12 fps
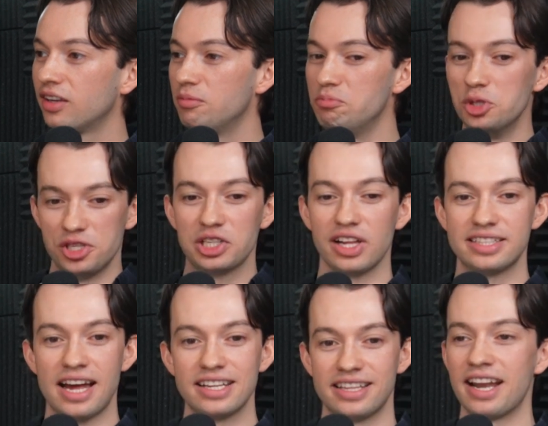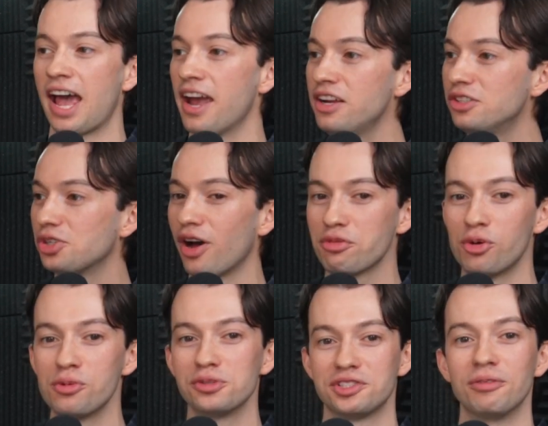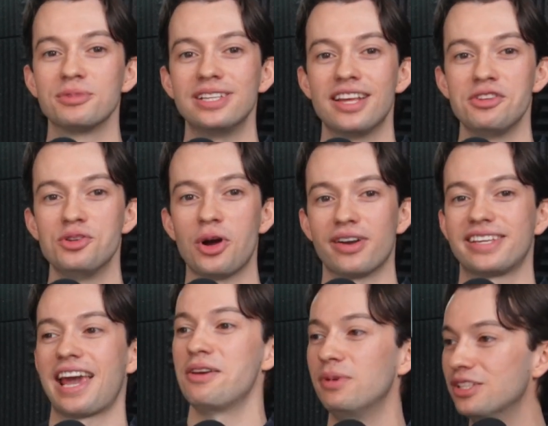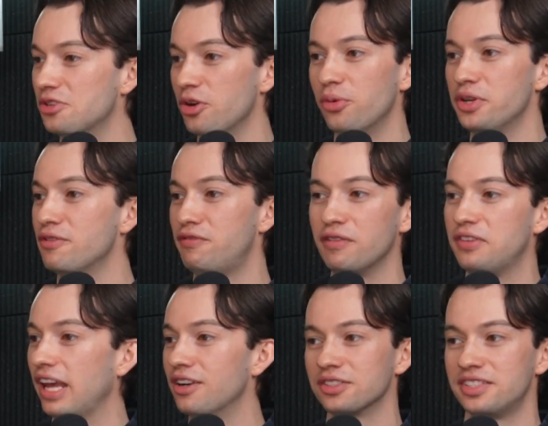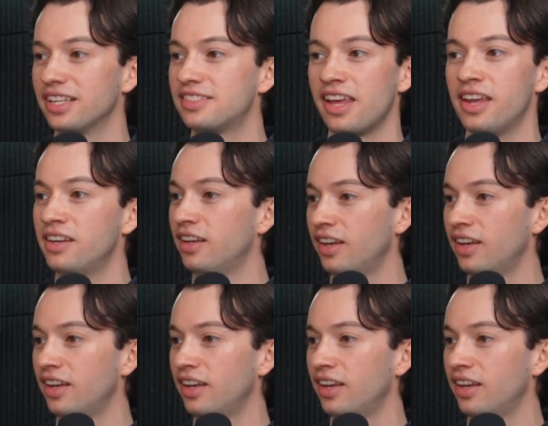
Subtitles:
music like that at that age. I thought it was something that you kind of came into when you're 15 or 16.